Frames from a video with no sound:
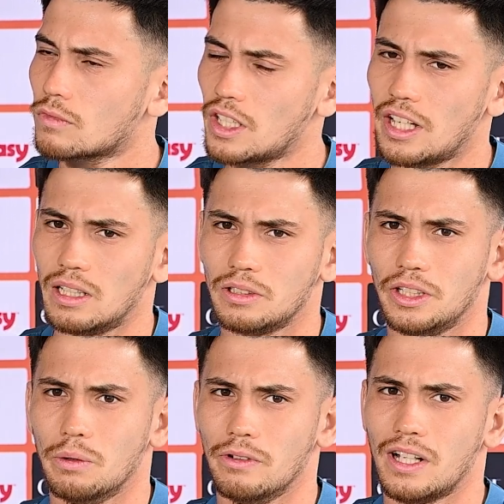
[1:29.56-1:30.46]
Yeah,
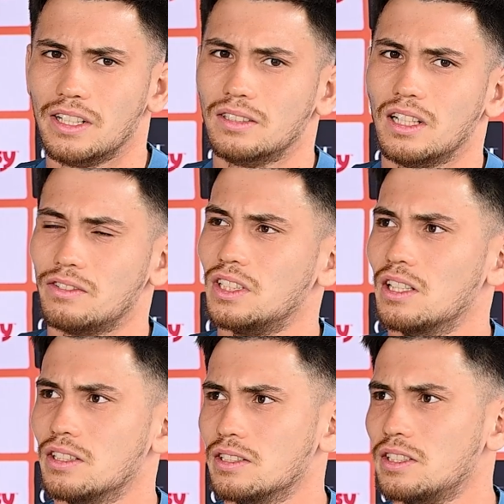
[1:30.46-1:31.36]
we've had a tough start
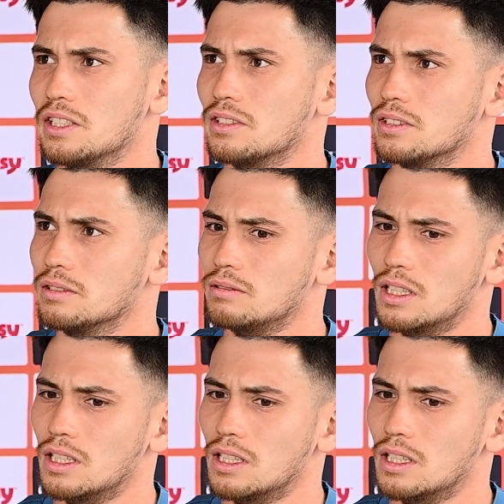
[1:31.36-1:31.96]
of the season,